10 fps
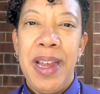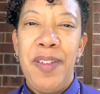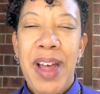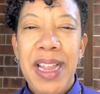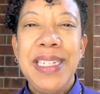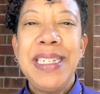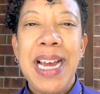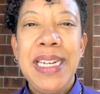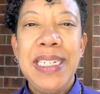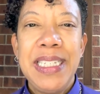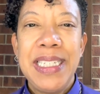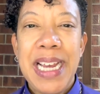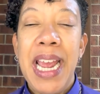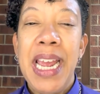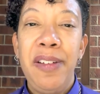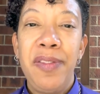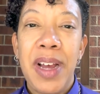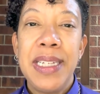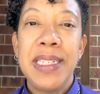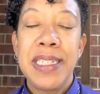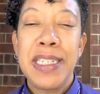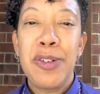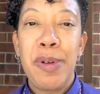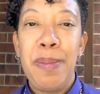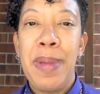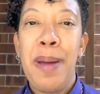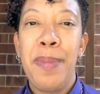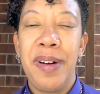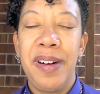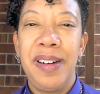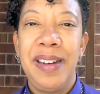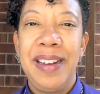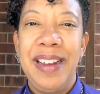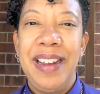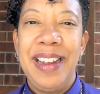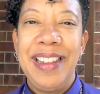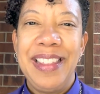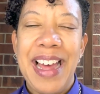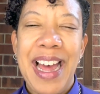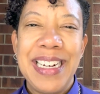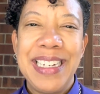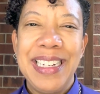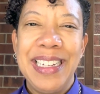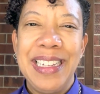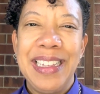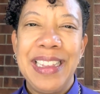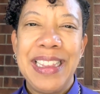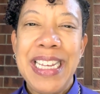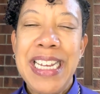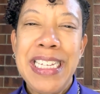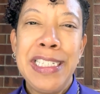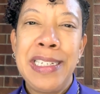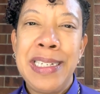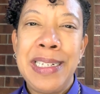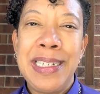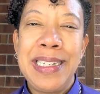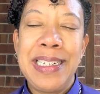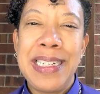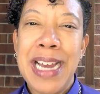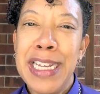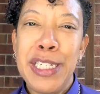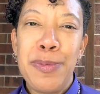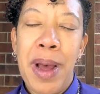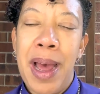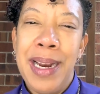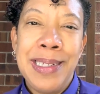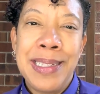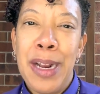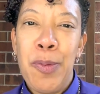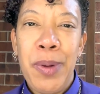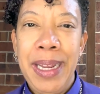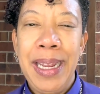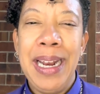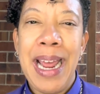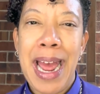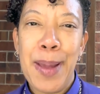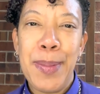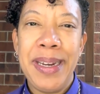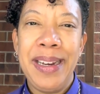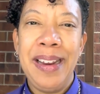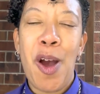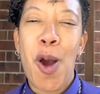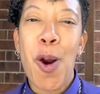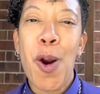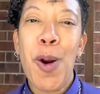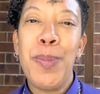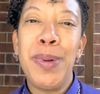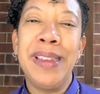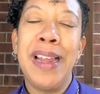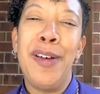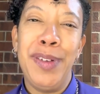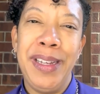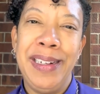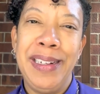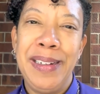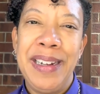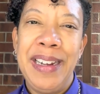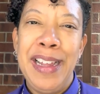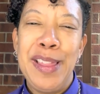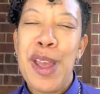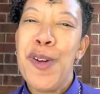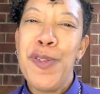Valentine's Day invites us to remember that these dust bodies that we inhabit are beloved. They are